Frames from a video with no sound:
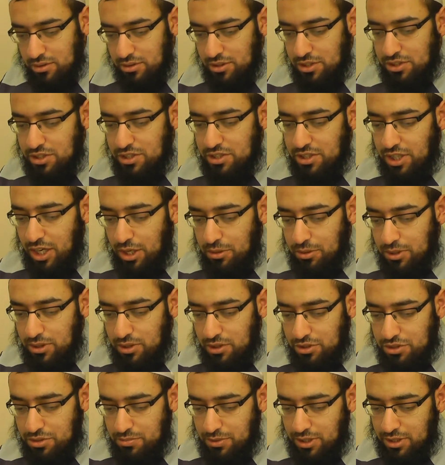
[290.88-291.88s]
this is how
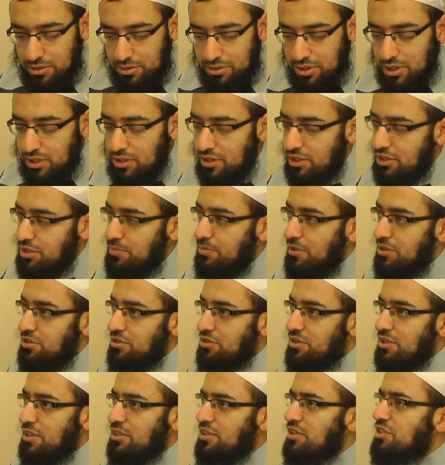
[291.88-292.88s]
Allah subhanahu wa ta'ala
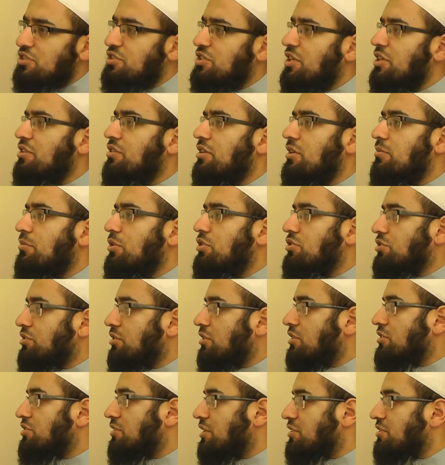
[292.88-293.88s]
explains. And this generally most
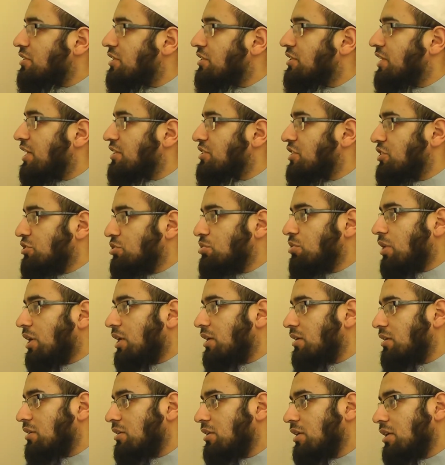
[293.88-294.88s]
scholars translate it as a
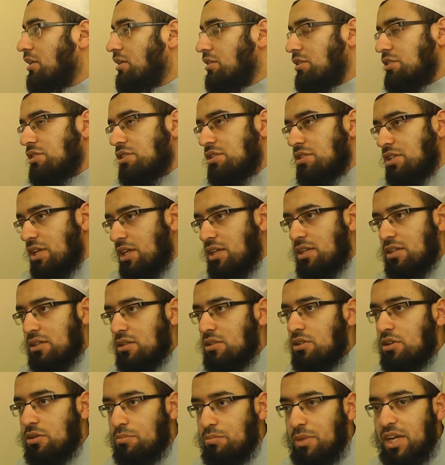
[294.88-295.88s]
dua. This is a,
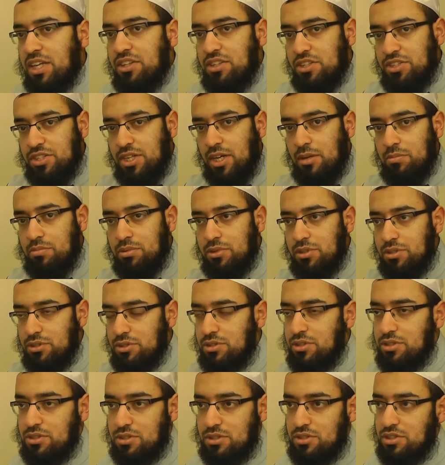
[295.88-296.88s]
may this happen.
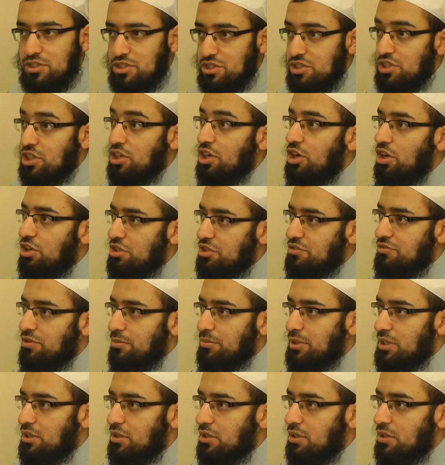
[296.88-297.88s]
This is a curse
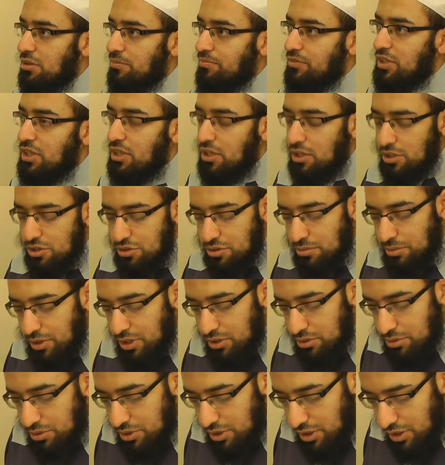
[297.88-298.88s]
from Allah
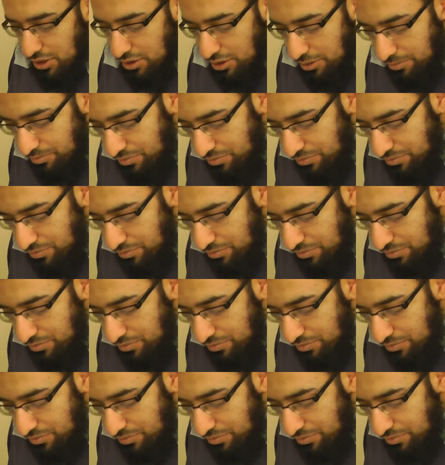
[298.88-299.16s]
subhanahu wa ta'ala,